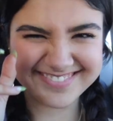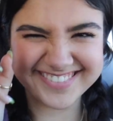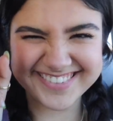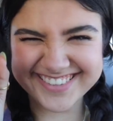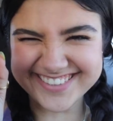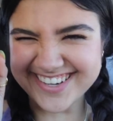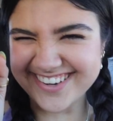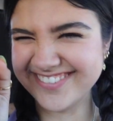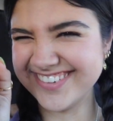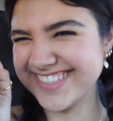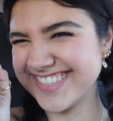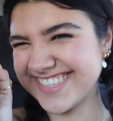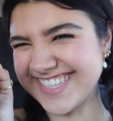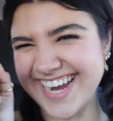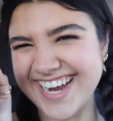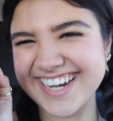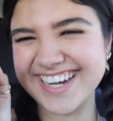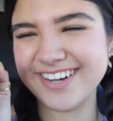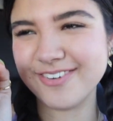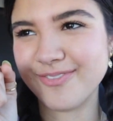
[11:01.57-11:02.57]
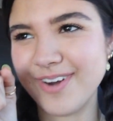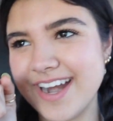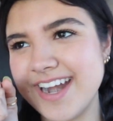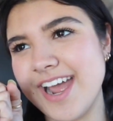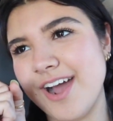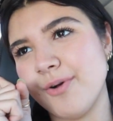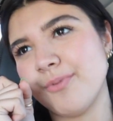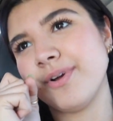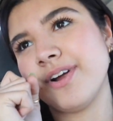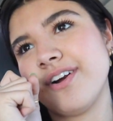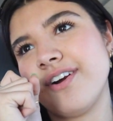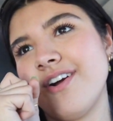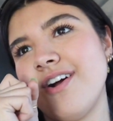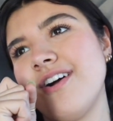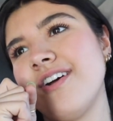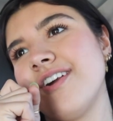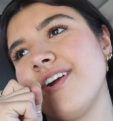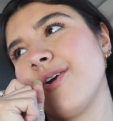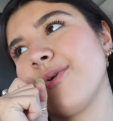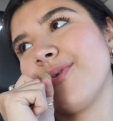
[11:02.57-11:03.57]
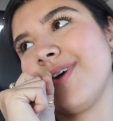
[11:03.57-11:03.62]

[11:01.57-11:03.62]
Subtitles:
So I'm excited. Right now we are on our